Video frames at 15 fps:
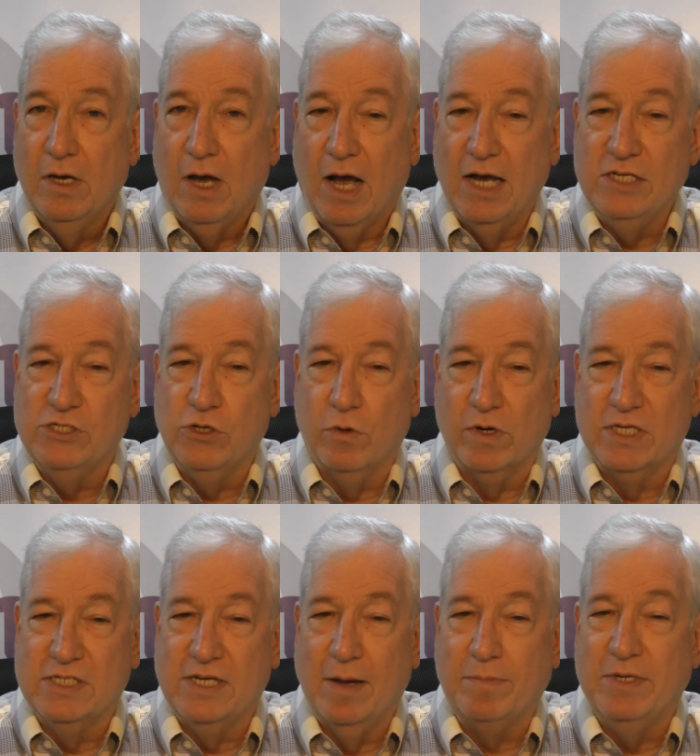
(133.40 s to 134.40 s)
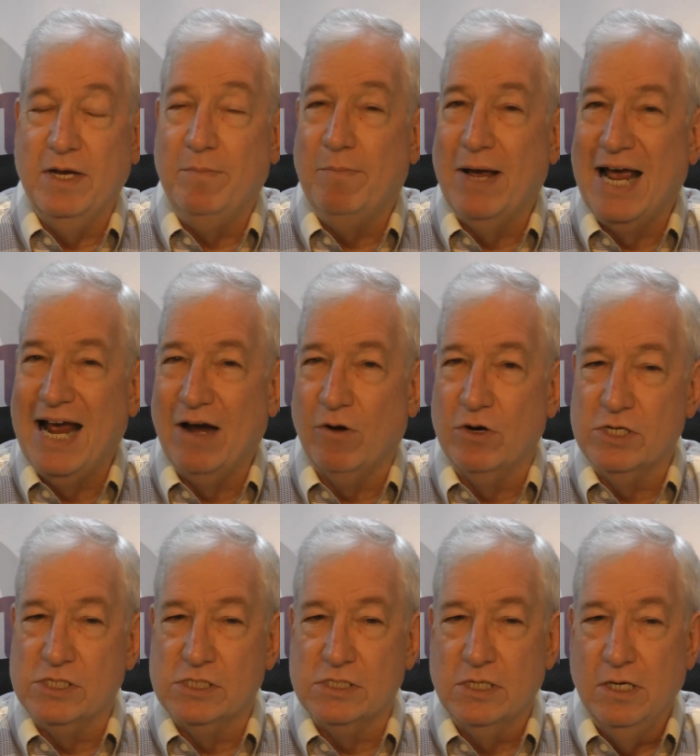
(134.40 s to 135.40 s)
Eisner accepted
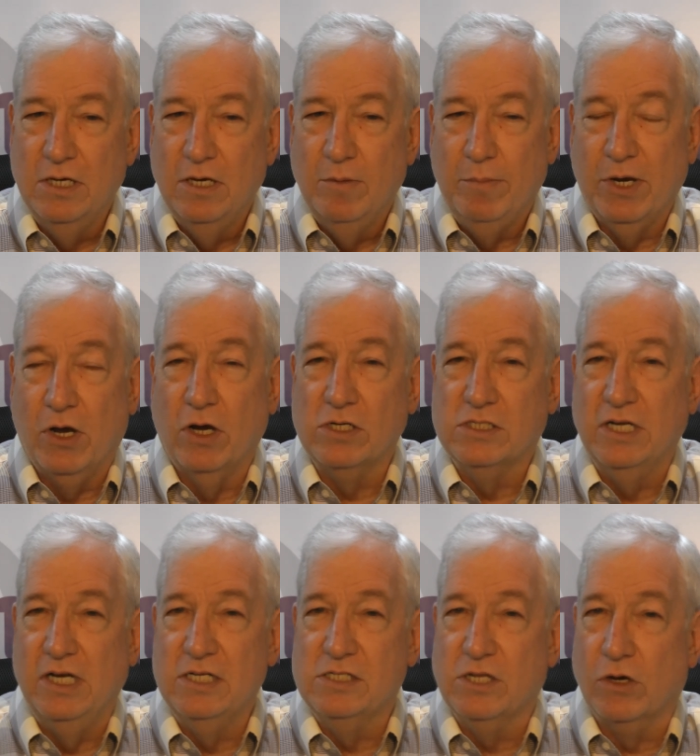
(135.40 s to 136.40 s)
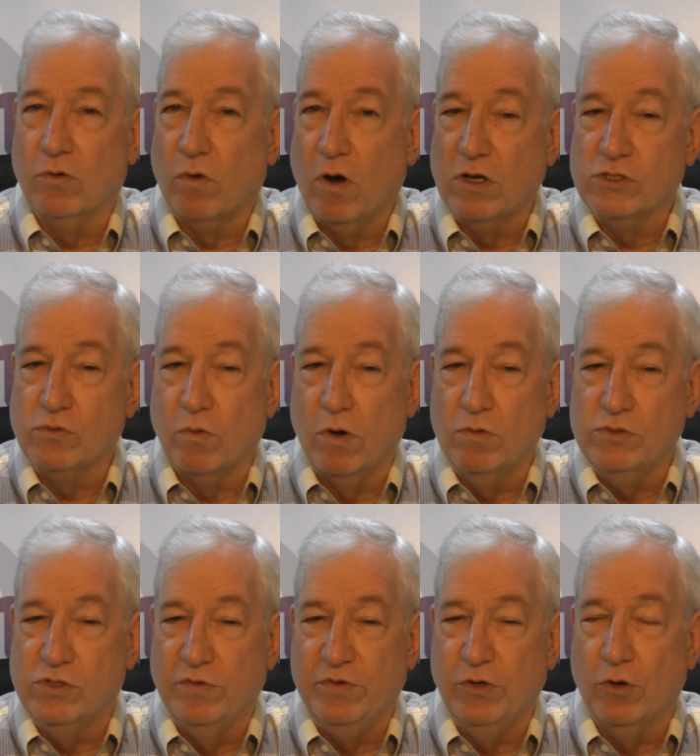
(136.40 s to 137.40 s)
Paris because it is the
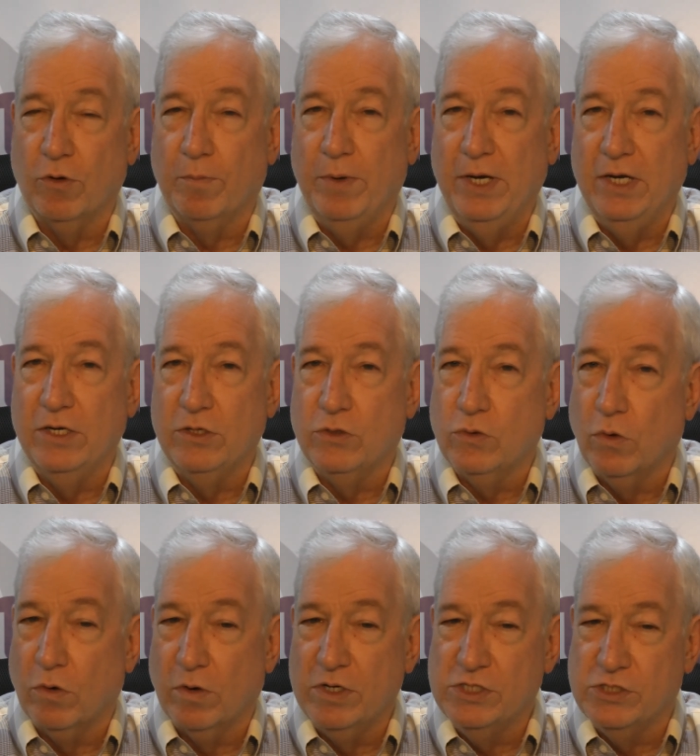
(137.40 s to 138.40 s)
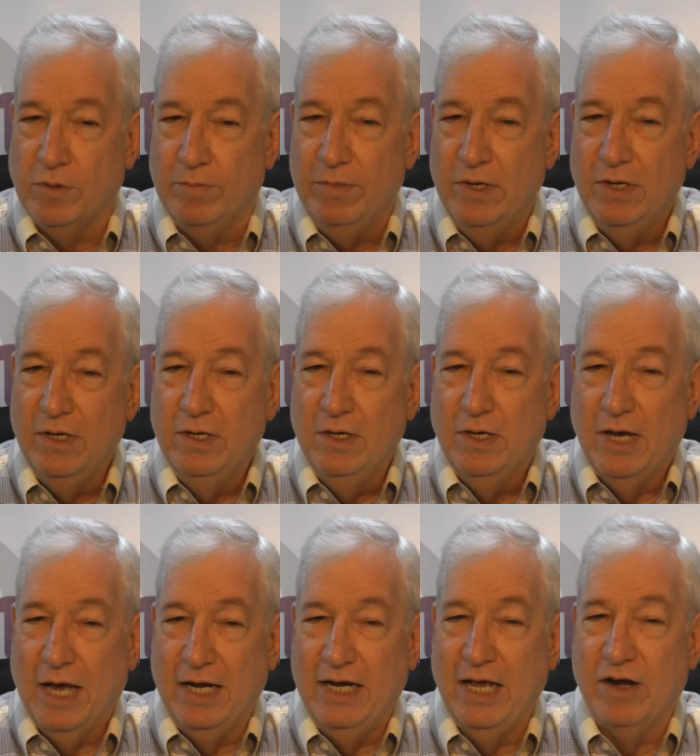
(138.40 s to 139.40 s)
crossroads of European tourism,
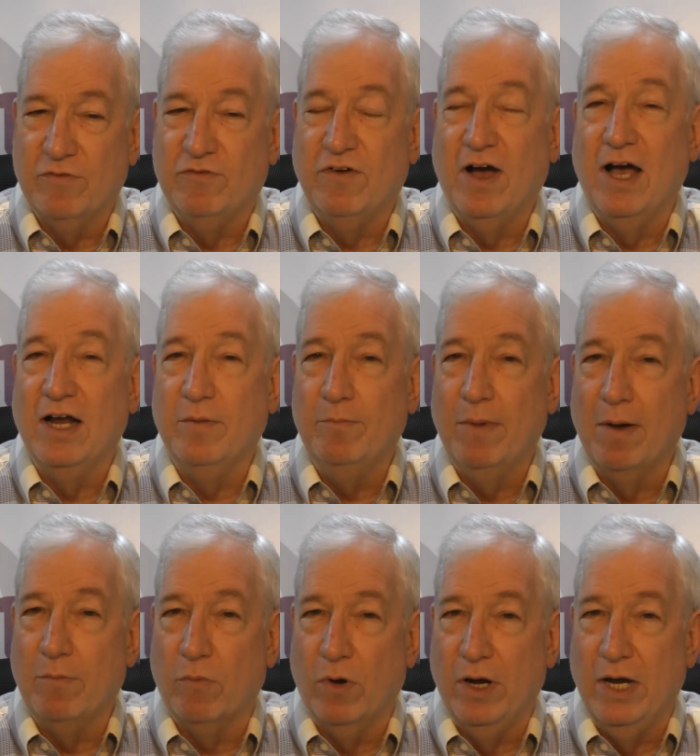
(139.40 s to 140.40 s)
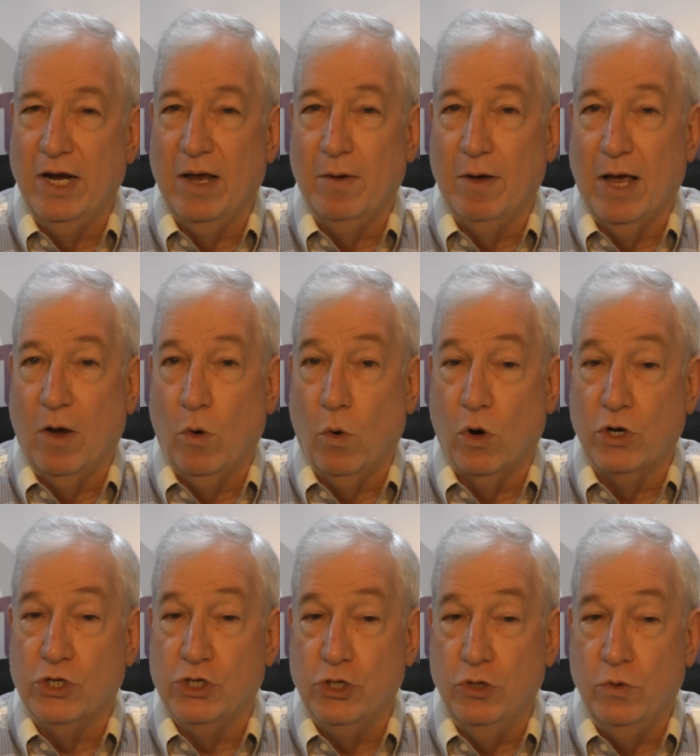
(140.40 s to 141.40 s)
and he had a fond memory or
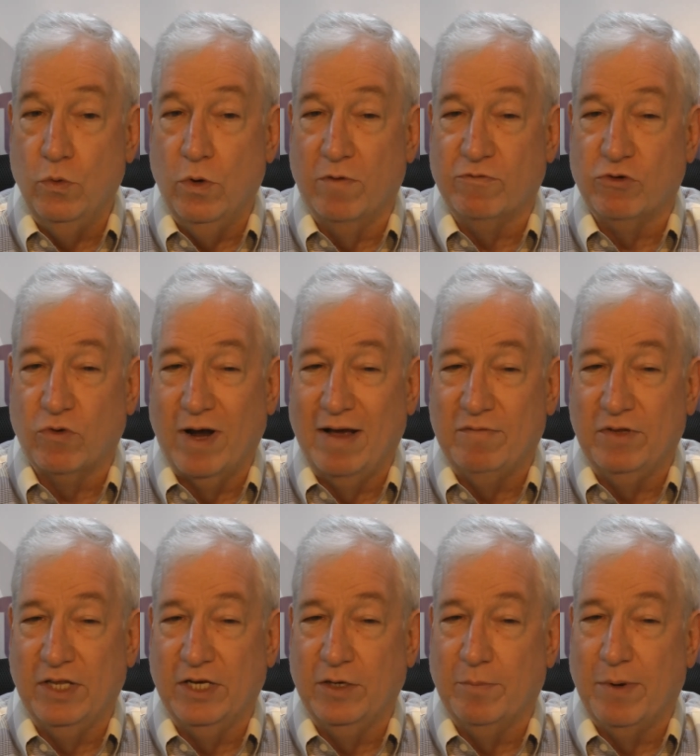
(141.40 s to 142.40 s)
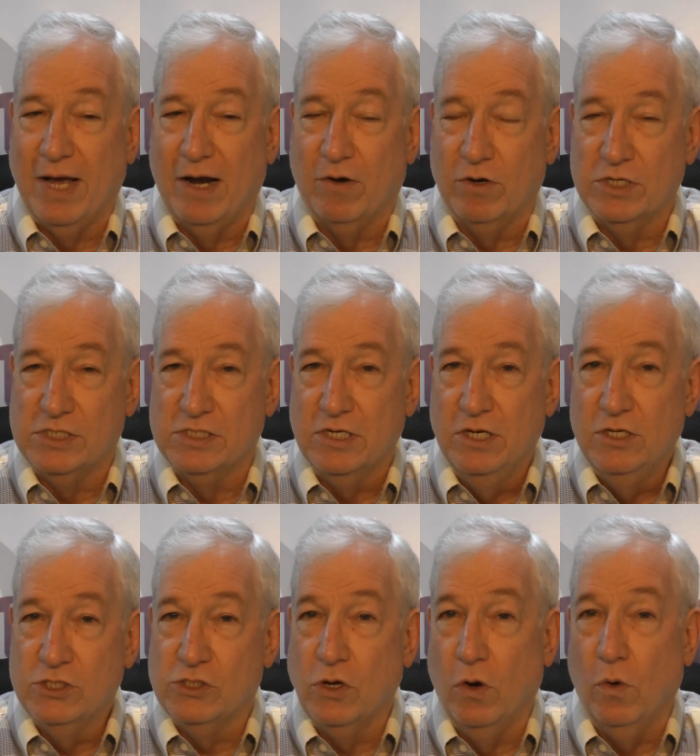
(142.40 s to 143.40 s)
two of traveling to Paris.
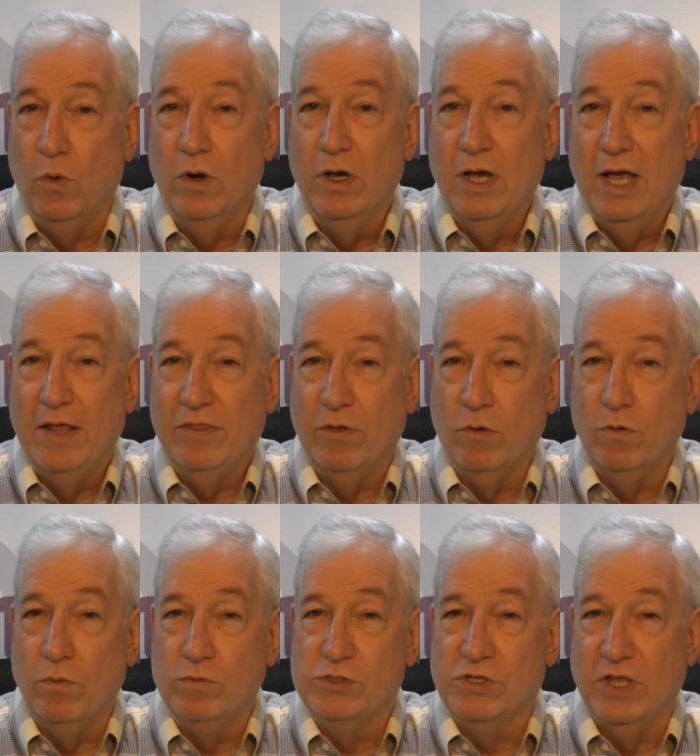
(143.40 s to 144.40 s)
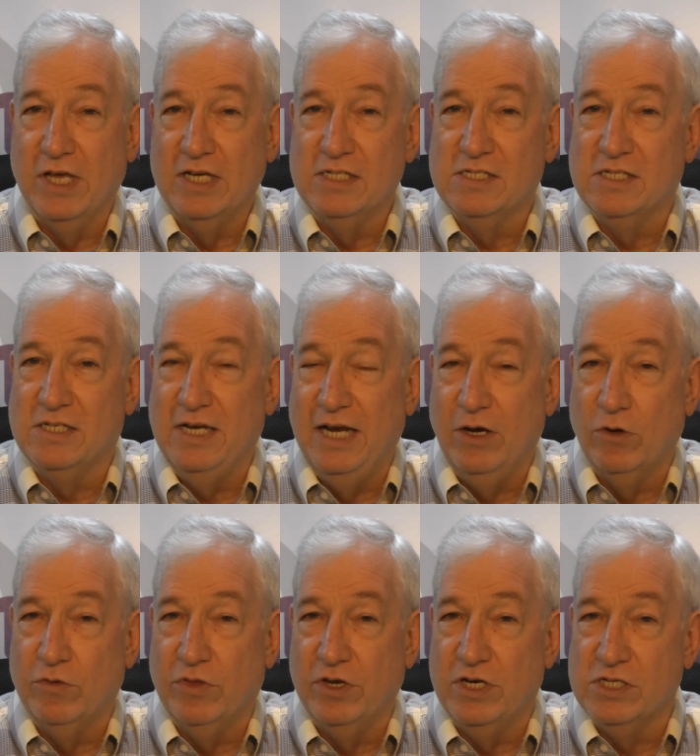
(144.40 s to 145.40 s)
So those things
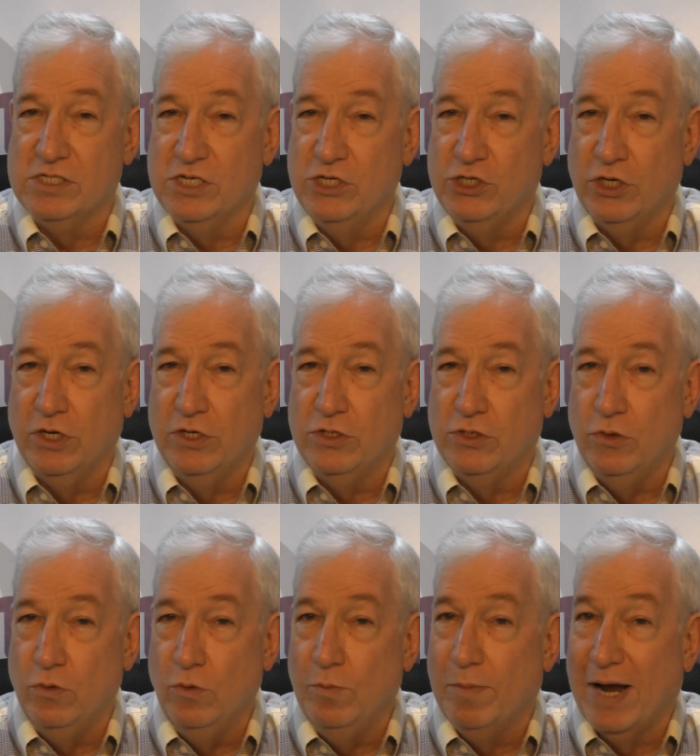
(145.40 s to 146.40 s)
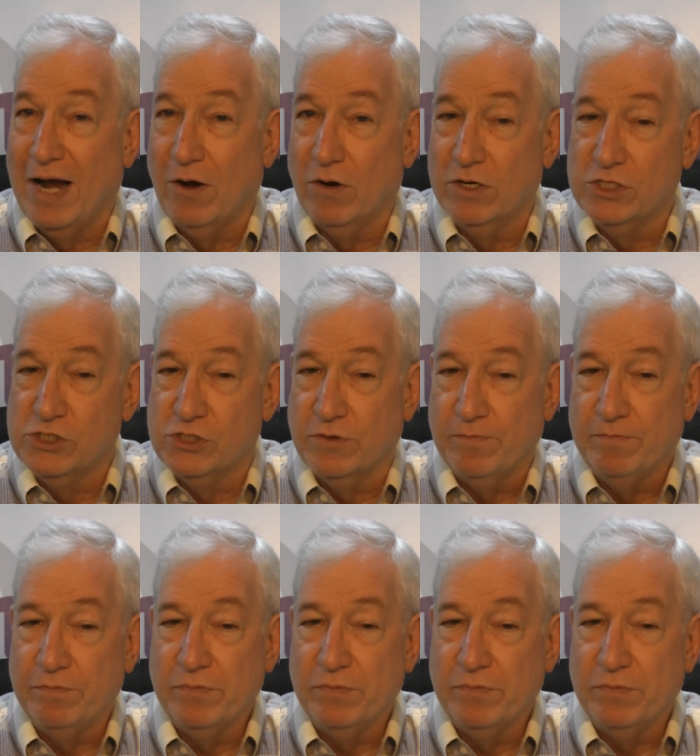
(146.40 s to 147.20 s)
steered the decision to Paris.